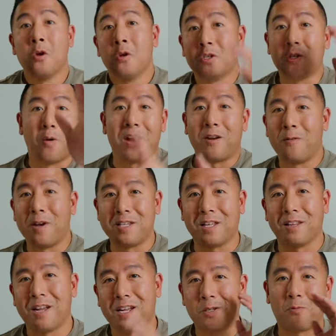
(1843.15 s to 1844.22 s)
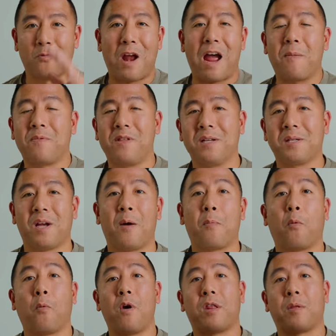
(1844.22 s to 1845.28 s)
So anyways, let's wrap this up
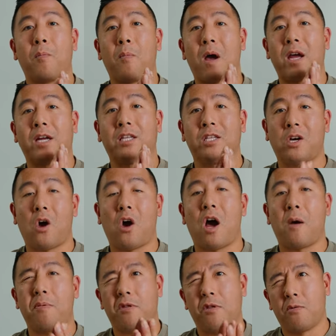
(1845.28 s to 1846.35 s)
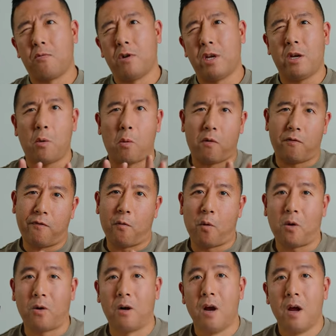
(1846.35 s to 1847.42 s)
with my top three or
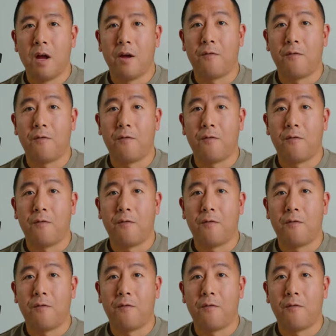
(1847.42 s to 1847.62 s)
four